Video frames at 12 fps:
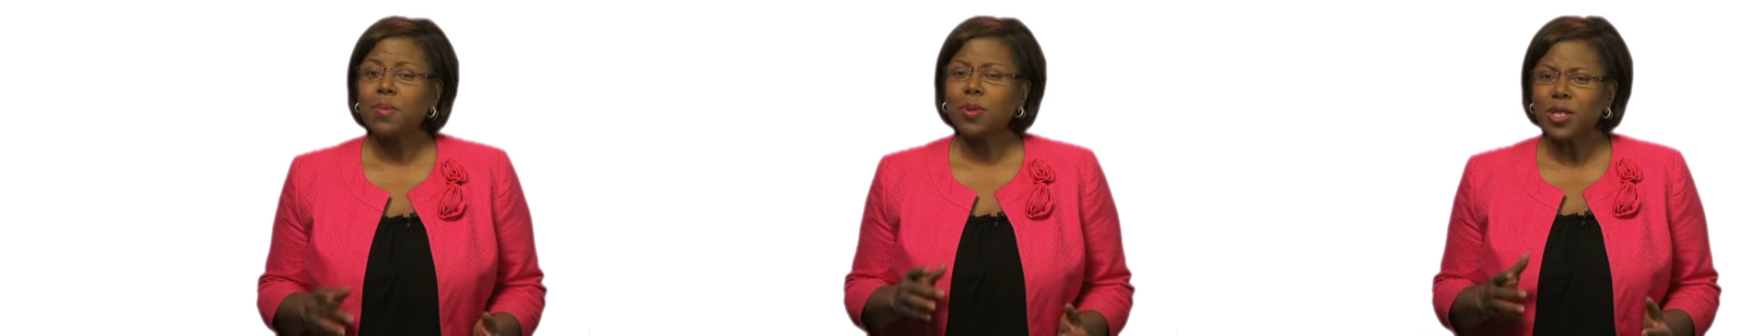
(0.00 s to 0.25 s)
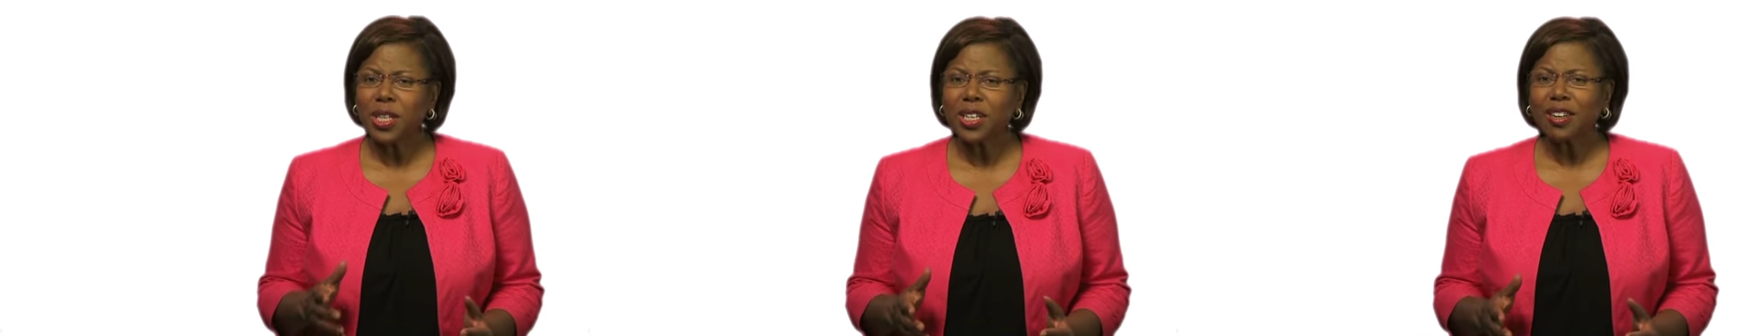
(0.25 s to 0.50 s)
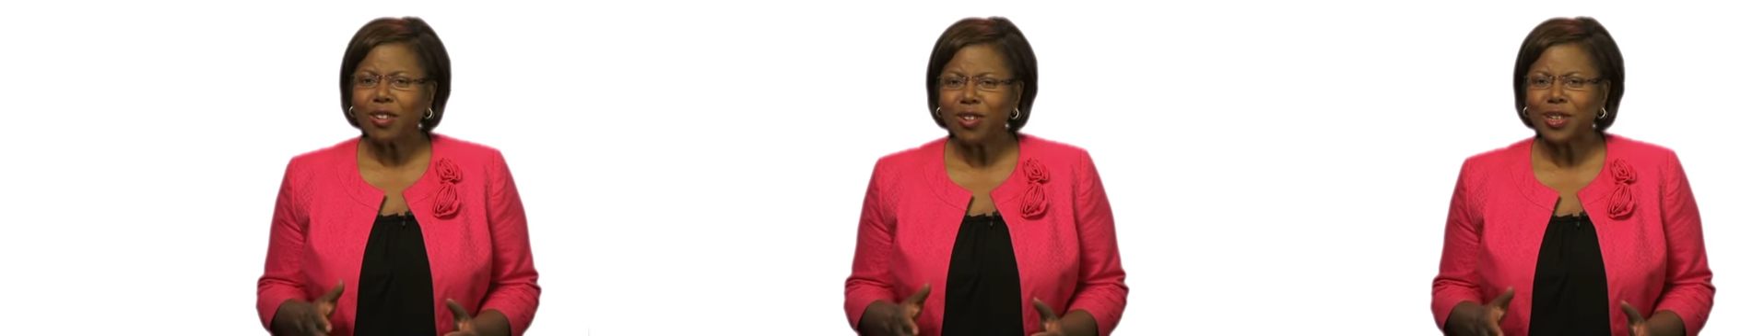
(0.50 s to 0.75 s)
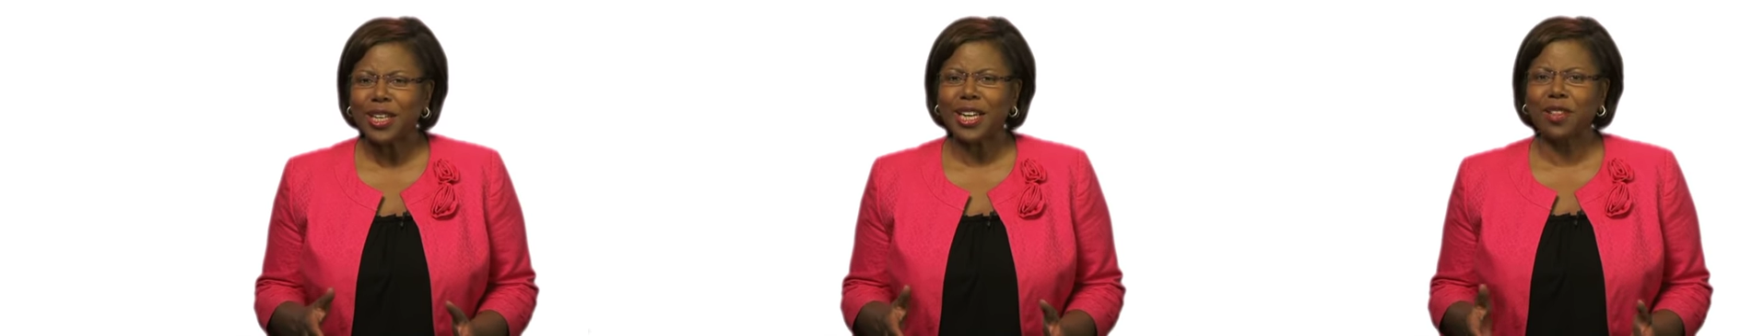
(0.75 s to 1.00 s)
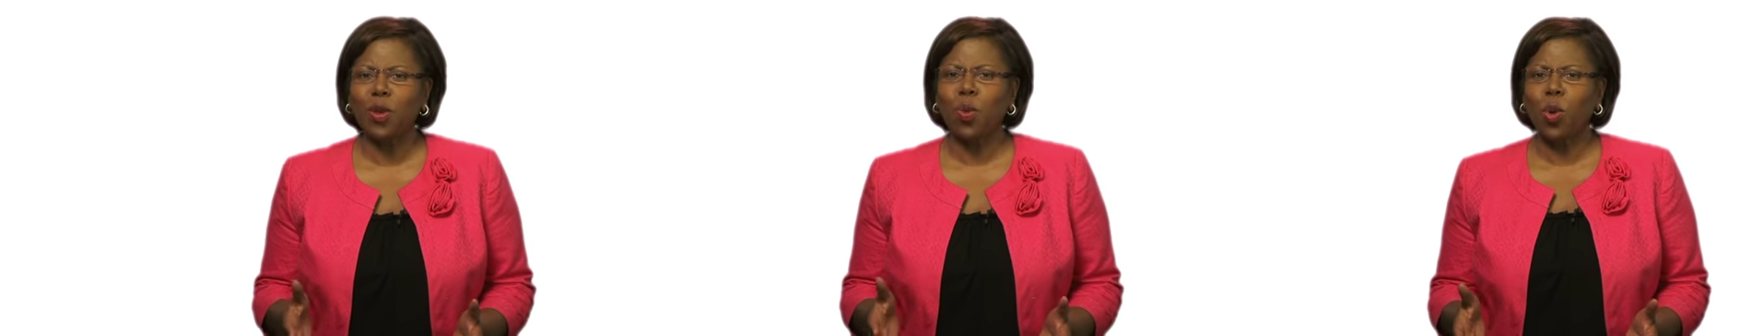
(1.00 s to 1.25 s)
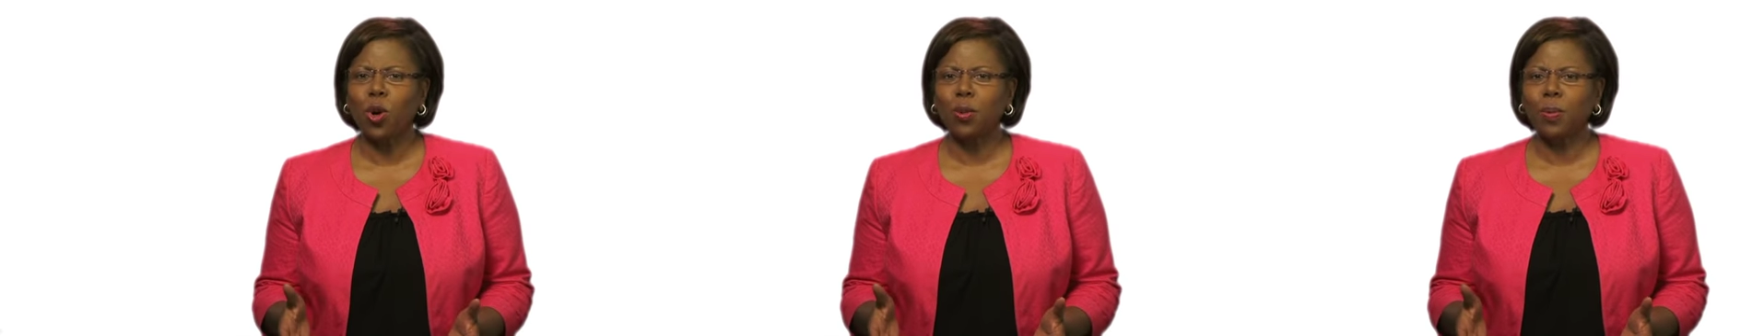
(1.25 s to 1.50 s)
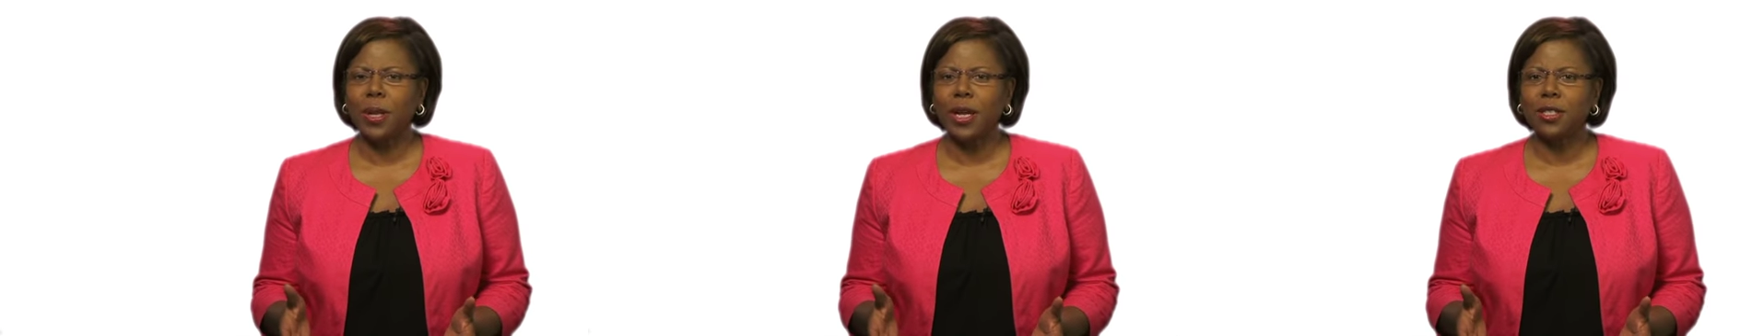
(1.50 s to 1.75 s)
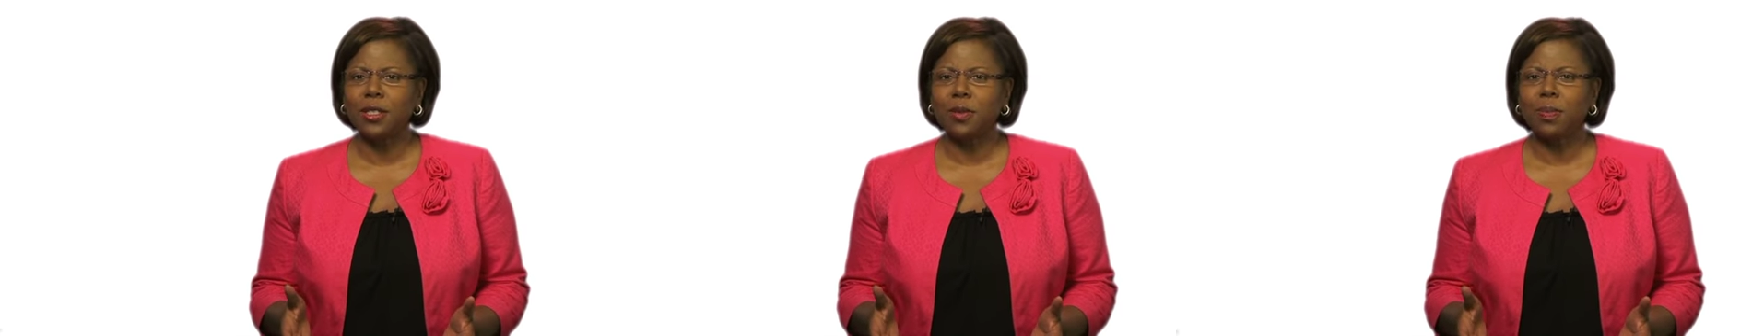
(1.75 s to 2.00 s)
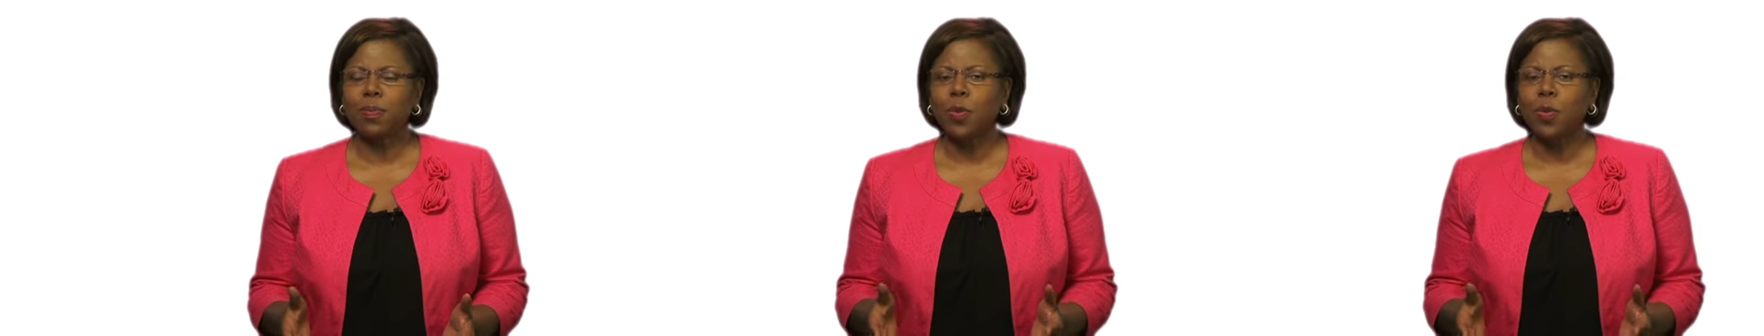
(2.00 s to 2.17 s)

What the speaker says: particularly in the workplace.